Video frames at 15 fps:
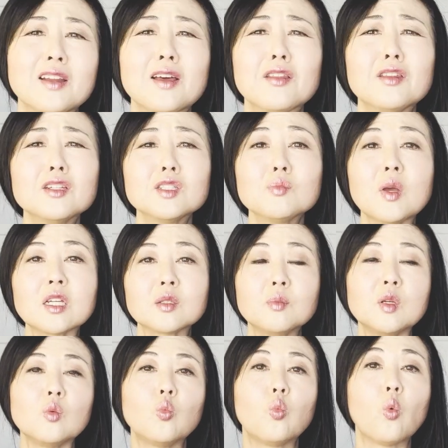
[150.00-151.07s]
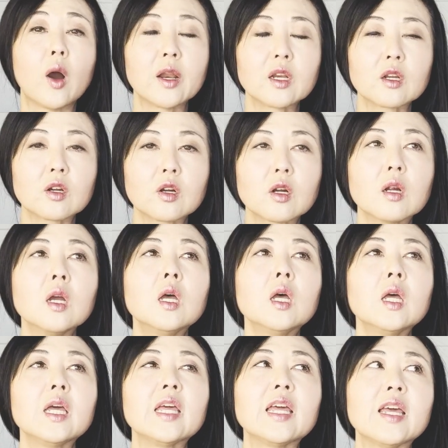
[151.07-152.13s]
Now this makes me wonder
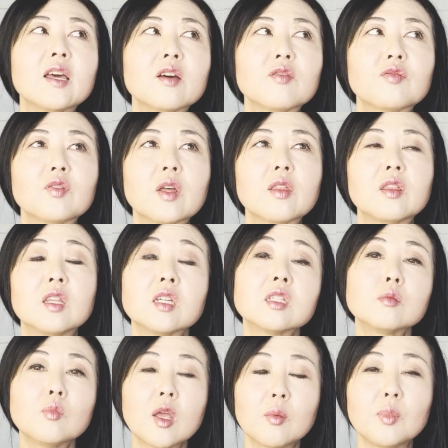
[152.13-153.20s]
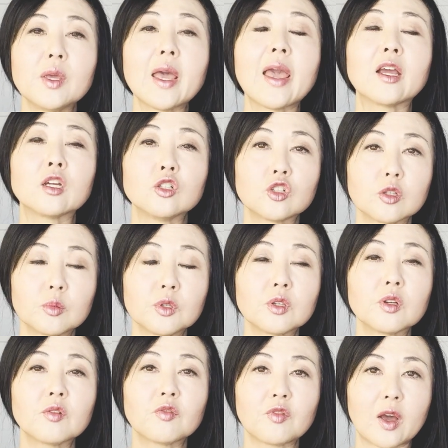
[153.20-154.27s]
if this may be a
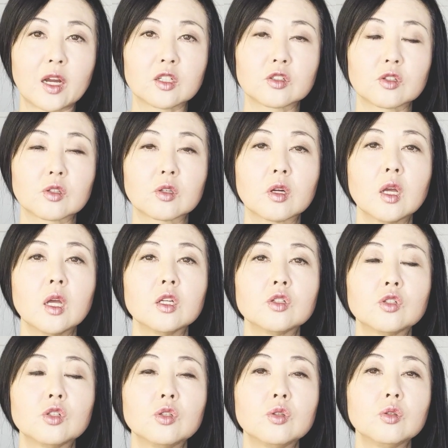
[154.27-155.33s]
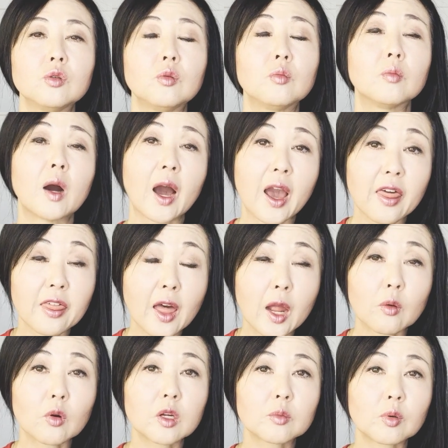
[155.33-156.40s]
contributing factor to my
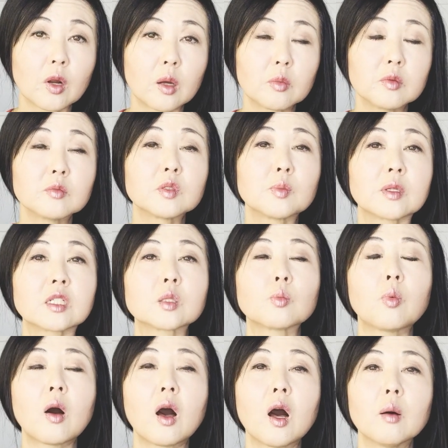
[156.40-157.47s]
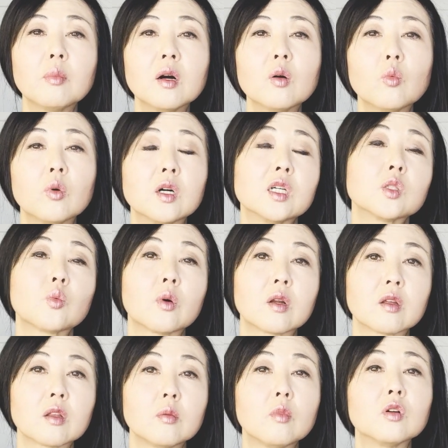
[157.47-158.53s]
thyroid problems, because PABA was one
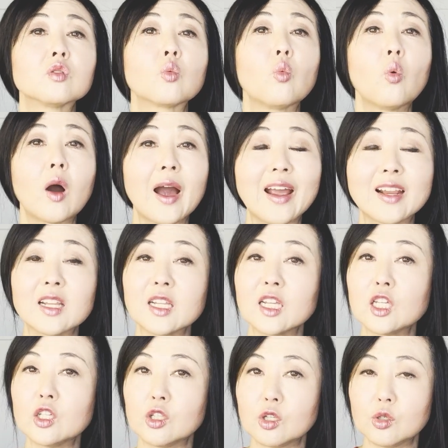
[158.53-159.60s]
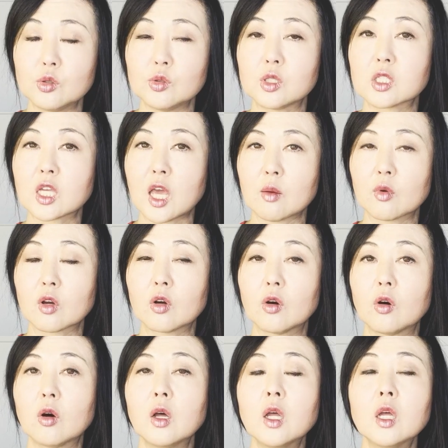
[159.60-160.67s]
of the most widely used
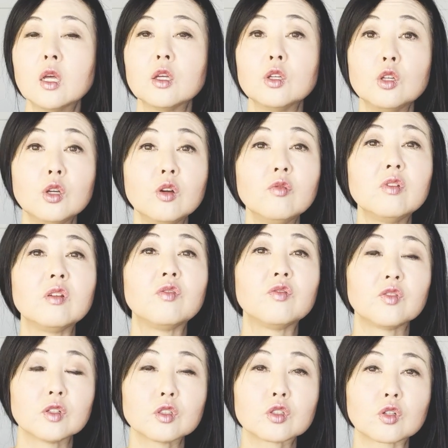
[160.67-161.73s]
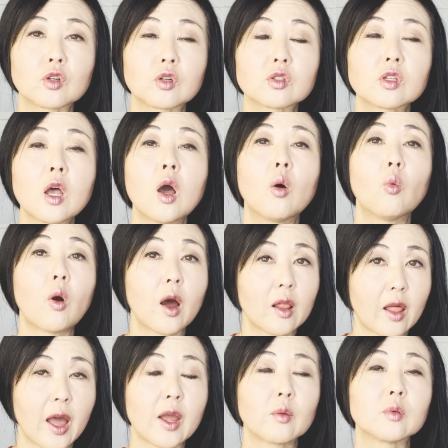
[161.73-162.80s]
chemical U V filters
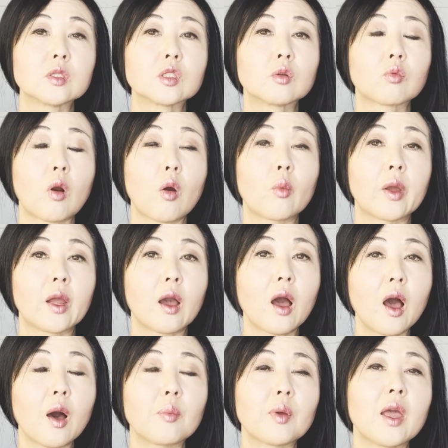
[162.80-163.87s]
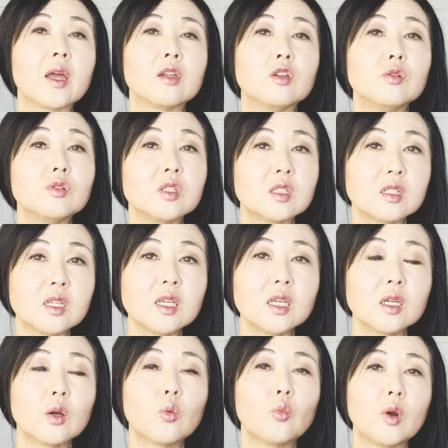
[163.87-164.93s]
while I was growing up. And you
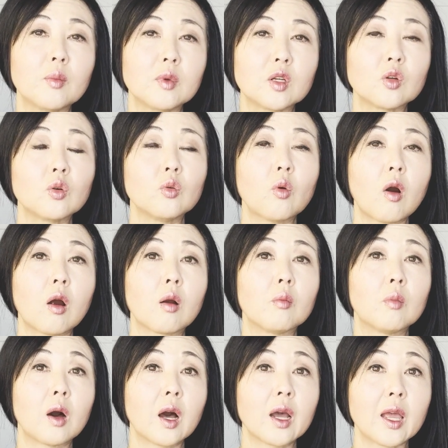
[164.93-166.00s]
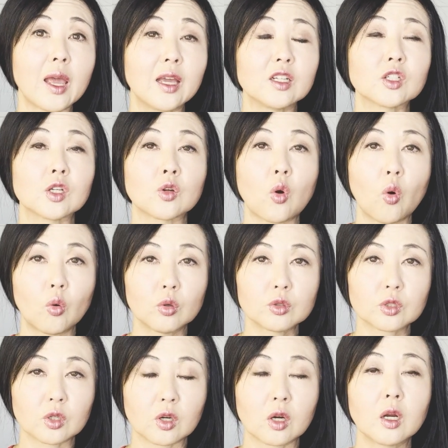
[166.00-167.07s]
see women who are my age and
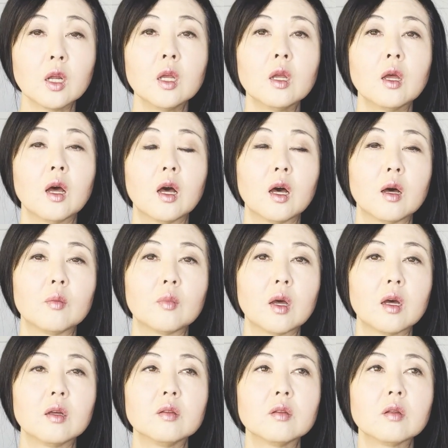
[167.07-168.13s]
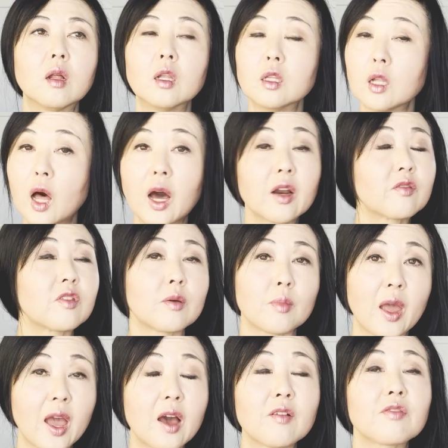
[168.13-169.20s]
older, um, a lot of them
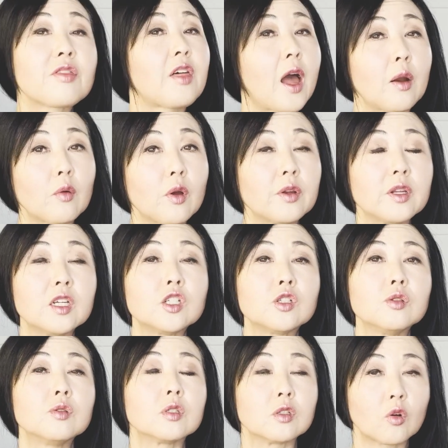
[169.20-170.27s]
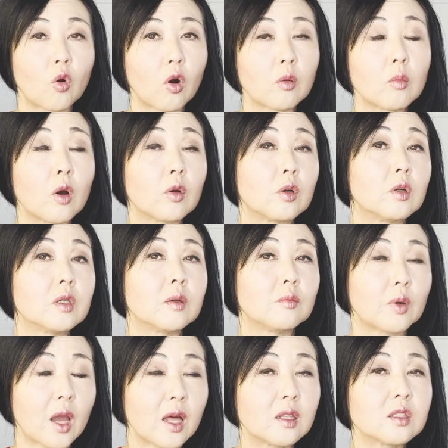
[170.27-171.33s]
have thyroid issues and hormonal
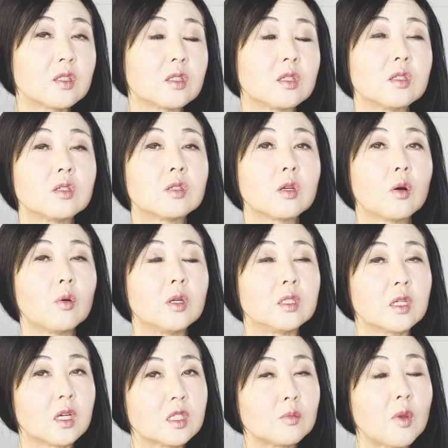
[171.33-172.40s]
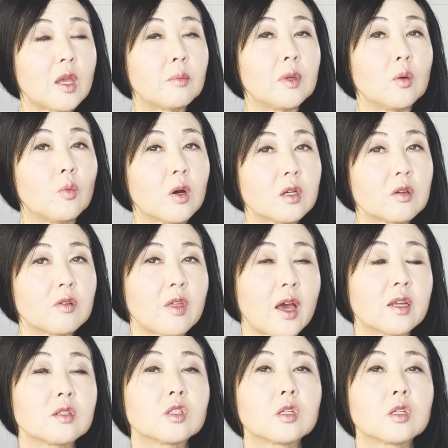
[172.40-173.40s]
imbalances. So it does make me wonder that.